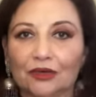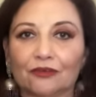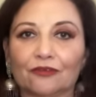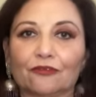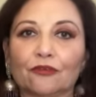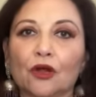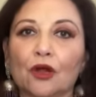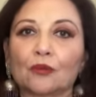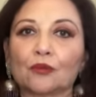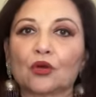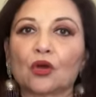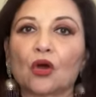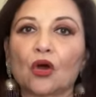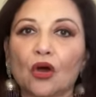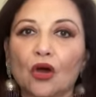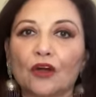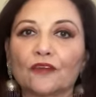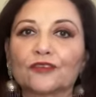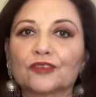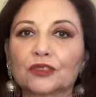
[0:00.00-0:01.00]
from
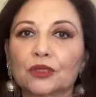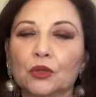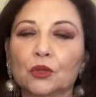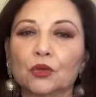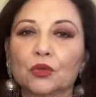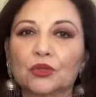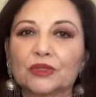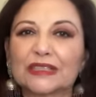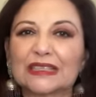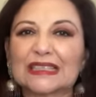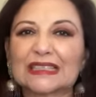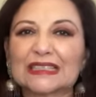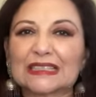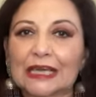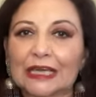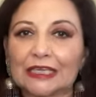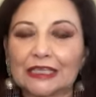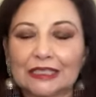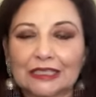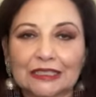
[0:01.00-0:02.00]
coughs, colds, and
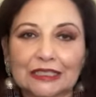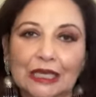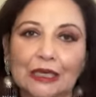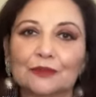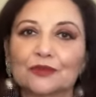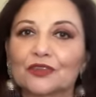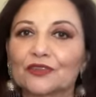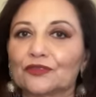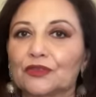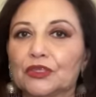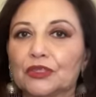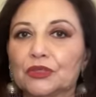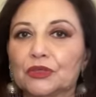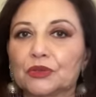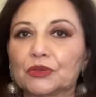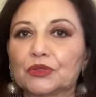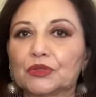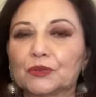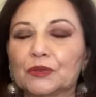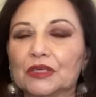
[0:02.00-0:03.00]
sinus types of
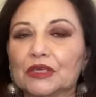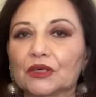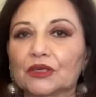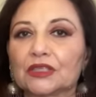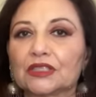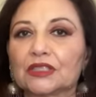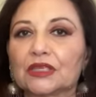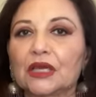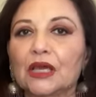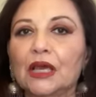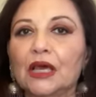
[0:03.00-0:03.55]
issues because